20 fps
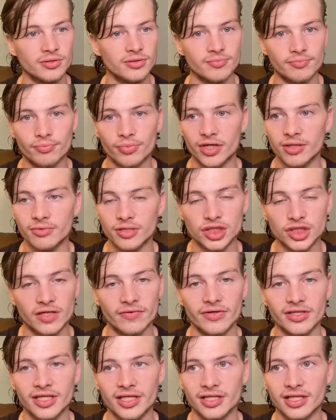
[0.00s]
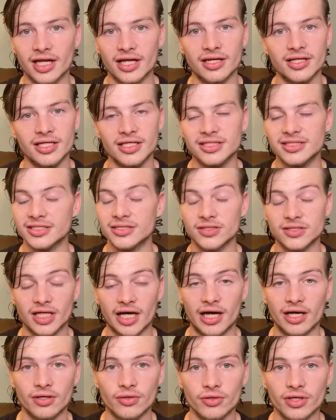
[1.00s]
pretty much everything that it needs, it's
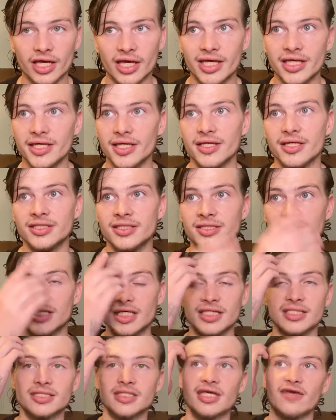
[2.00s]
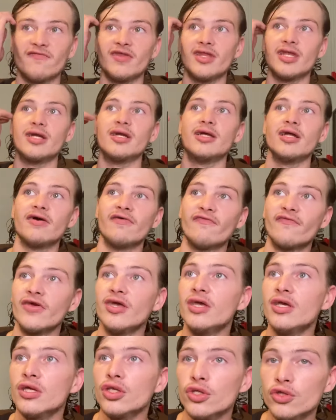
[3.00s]
not, okay? It's giving it enough
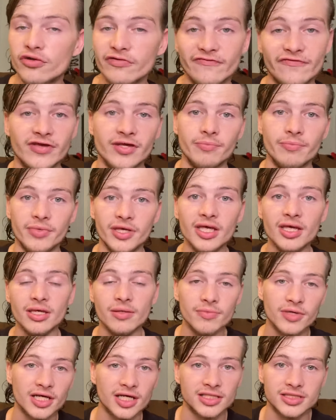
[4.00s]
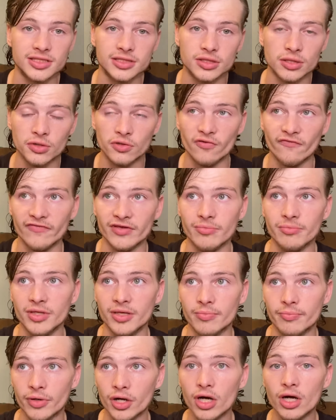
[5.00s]
UVB because it's a UVB
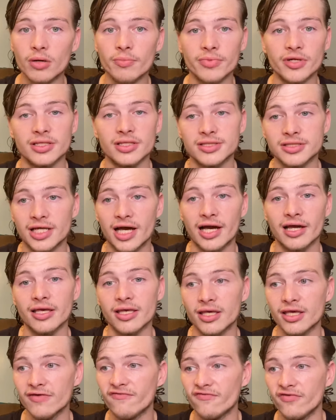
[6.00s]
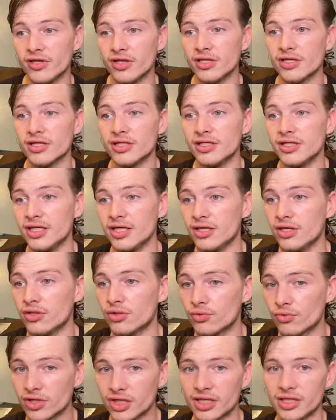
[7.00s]
bulb, but it's not giving the
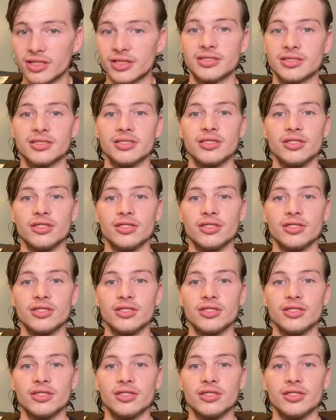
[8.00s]
D3. It's